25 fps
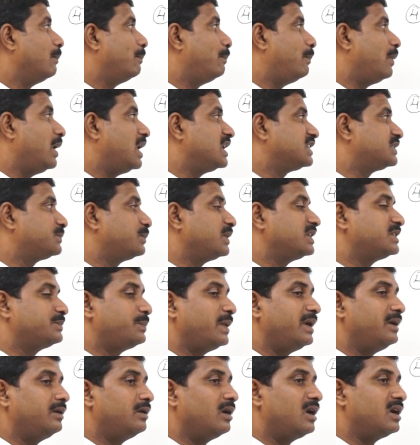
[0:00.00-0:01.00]
Phosphorus
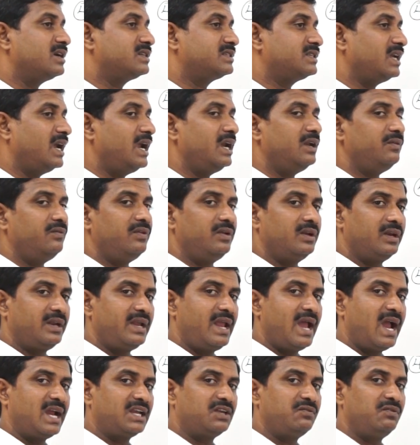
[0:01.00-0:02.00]
pentoxide
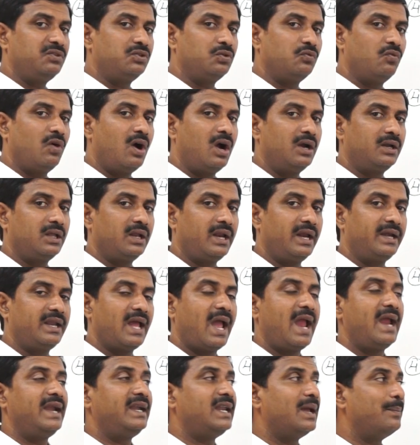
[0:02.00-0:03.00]
react with water at
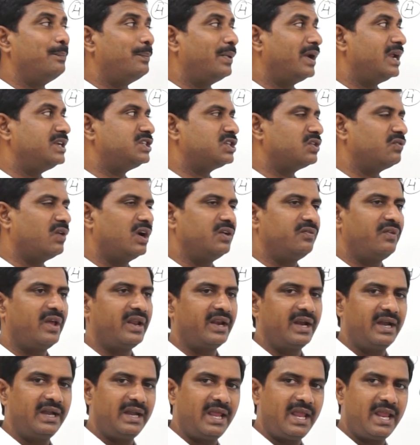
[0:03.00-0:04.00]
high temperature, what we
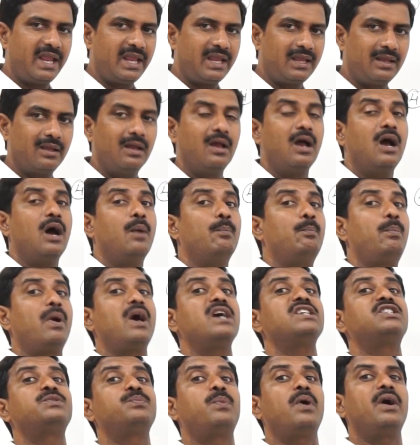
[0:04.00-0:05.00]
are getting?
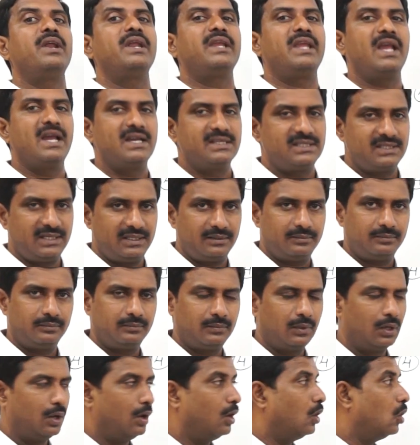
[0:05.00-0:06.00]
Phosphoric acid.
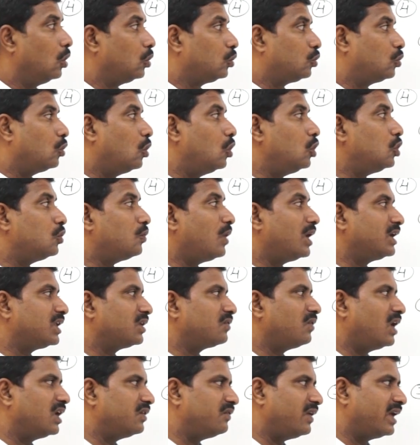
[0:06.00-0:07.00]
Cold
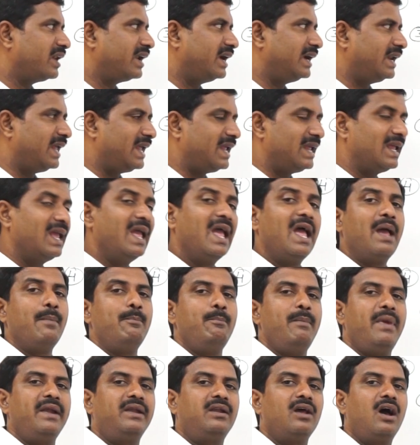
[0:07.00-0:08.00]
water, what we are getting?
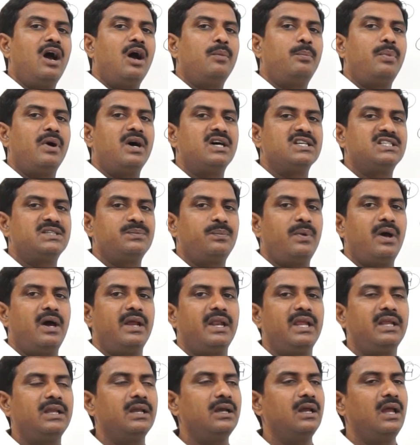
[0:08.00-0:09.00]

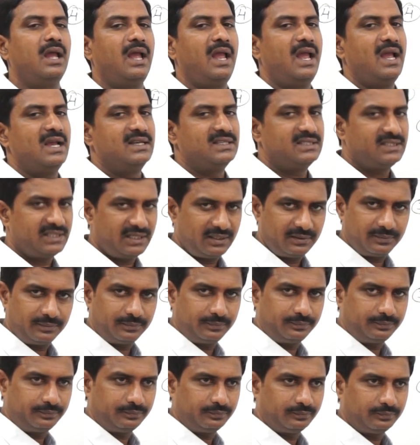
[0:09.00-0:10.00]
Metaphosphoric acid.
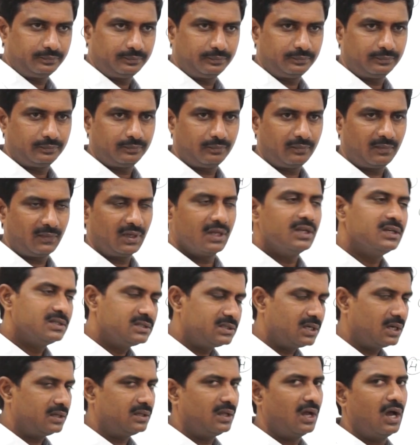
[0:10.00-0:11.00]

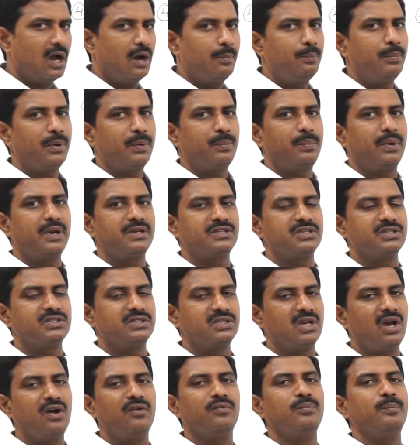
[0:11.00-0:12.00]
These are the
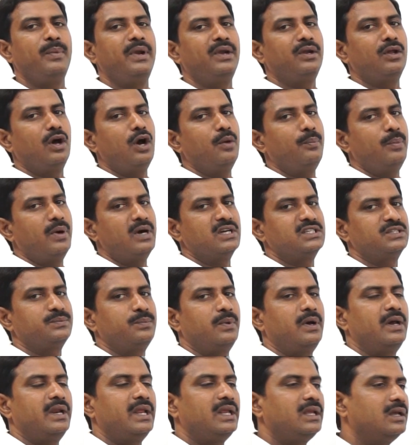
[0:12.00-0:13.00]
preparations of
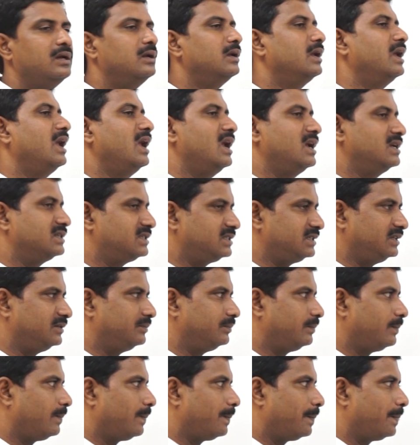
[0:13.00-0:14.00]
metaphosphoric acid.
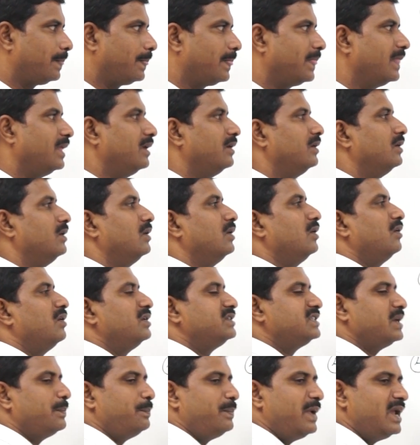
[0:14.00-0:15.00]

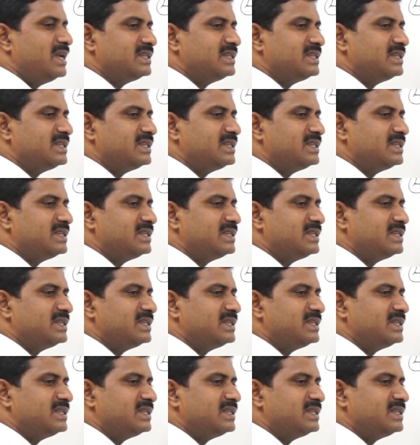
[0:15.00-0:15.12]
This is a